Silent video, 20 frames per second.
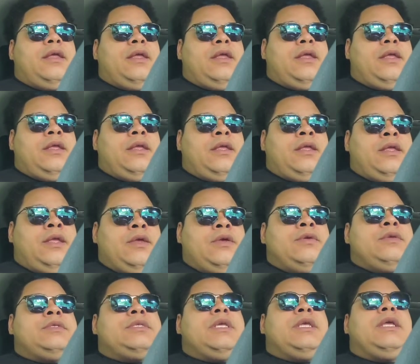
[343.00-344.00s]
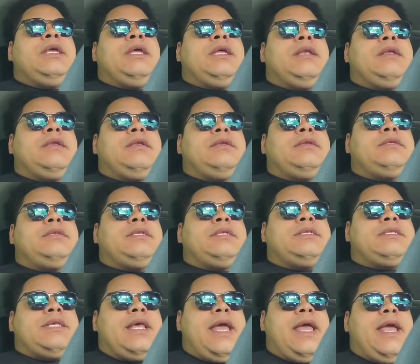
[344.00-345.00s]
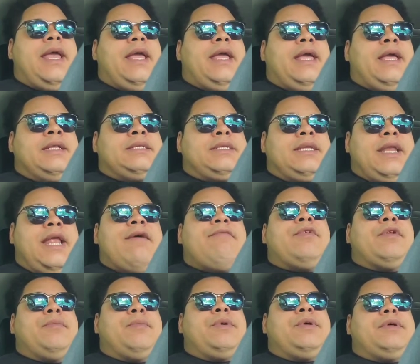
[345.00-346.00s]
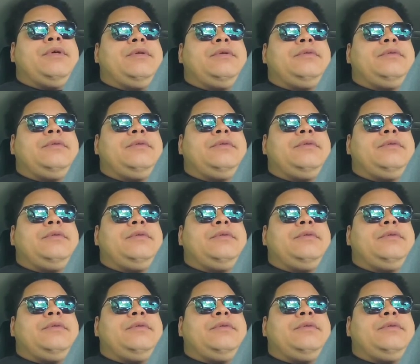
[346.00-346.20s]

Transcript: using it to say it's inevitable.